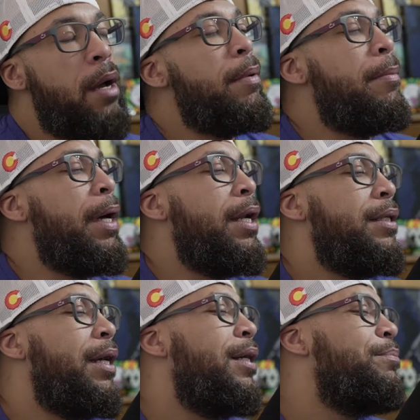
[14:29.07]
I'm not mad at
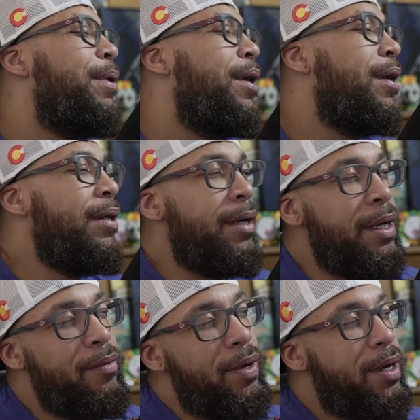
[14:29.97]
that bar.
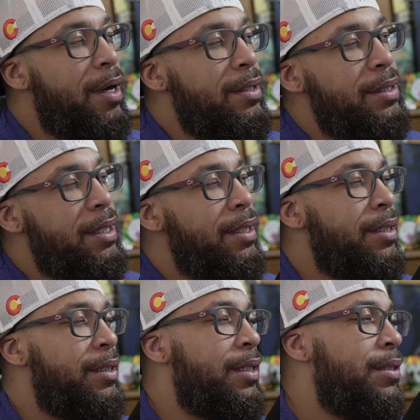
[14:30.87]
If our cars get
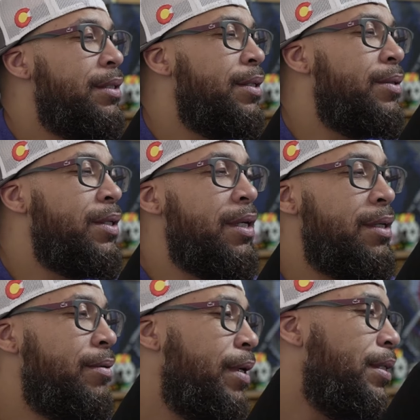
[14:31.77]
adjacent, don't try
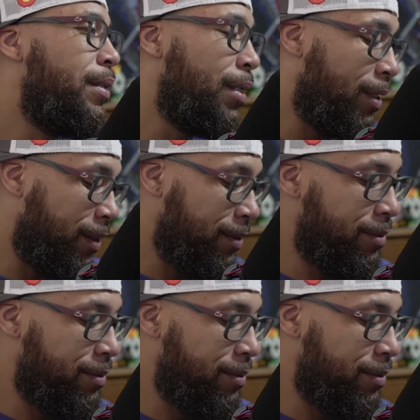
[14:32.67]
to race it.